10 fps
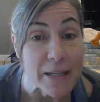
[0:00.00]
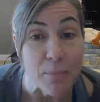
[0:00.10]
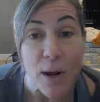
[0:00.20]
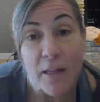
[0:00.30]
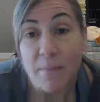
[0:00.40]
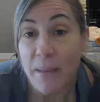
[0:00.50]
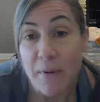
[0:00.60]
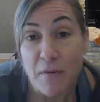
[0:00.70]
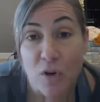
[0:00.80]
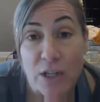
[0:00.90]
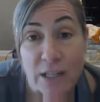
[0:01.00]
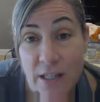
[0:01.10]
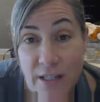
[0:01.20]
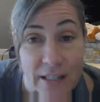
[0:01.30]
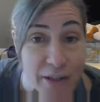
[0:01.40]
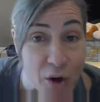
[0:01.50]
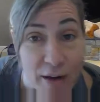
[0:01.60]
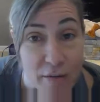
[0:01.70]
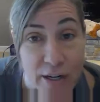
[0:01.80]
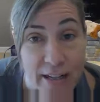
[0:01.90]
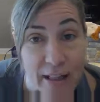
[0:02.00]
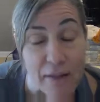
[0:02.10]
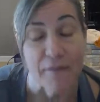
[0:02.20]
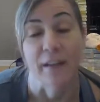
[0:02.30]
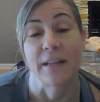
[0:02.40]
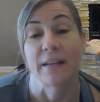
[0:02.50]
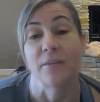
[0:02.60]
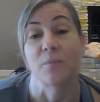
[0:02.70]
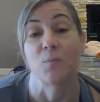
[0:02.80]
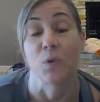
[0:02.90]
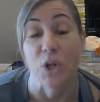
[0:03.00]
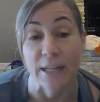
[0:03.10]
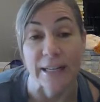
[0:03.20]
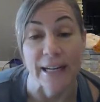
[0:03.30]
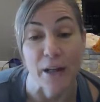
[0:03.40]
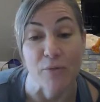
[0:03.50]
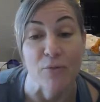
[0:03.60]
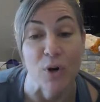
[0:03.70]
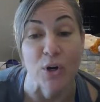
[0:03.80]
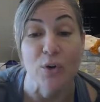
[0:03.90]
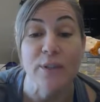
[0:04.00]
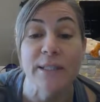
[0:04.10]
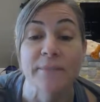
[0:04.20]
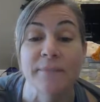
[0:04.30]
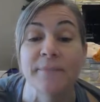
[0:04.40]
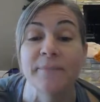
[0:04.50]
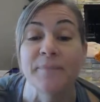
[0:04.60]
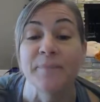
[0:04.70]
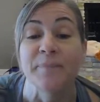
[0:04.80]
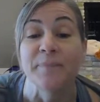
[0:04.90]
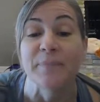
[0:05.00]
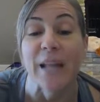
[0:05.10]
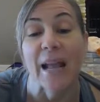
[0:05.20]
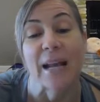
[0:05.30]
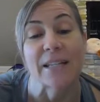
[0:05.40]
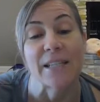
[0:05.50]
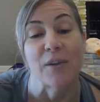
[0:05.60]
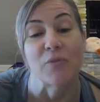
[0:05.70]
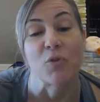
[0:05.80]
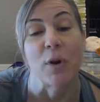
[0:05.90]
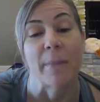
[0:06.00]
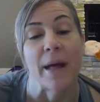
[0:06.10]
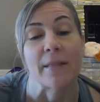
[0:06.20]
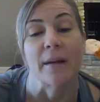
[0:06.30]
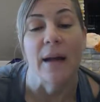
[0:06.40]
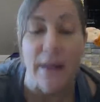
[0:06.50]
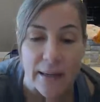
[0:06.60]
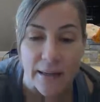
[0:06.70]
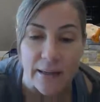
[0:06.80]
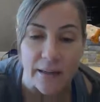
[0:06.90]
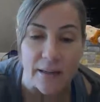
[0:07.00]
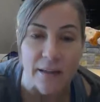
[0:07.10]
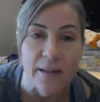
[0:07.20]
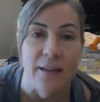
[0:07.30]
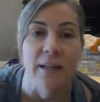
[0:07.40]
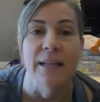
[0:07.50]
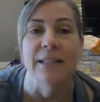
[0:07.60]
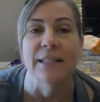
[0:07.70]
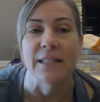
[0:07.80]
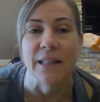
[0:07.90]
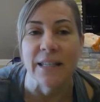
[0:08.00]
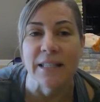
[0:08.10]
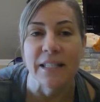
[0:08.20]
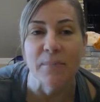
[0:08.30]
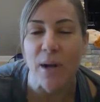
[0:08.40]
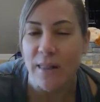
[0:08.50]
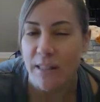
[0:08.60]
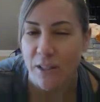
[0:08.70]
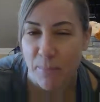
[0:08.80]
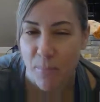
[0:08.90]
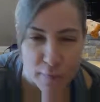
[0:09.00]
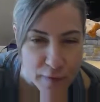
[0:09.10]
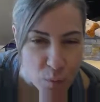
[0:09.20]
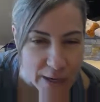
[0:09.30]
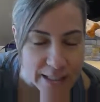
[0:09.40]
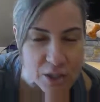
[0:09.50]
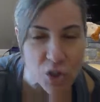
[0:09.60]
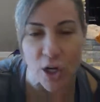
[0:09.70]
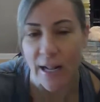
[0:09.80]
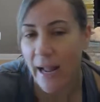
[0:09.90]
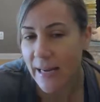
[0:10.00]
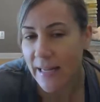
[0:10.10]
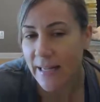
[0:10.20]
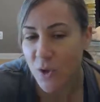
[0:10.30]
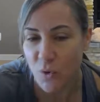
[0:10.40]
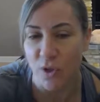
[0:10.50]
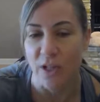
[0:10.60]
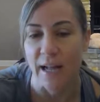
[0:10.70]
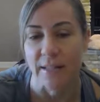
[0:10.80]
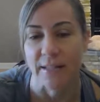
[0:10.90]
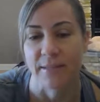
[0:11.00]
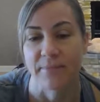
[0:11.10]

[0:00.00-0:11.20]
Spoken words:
breath. Maybe you've already done it in your everyday life. We're going to inhale through our nose and exhale through our mouth. This is a cleansing breath. This is a perfect way to start any yoga class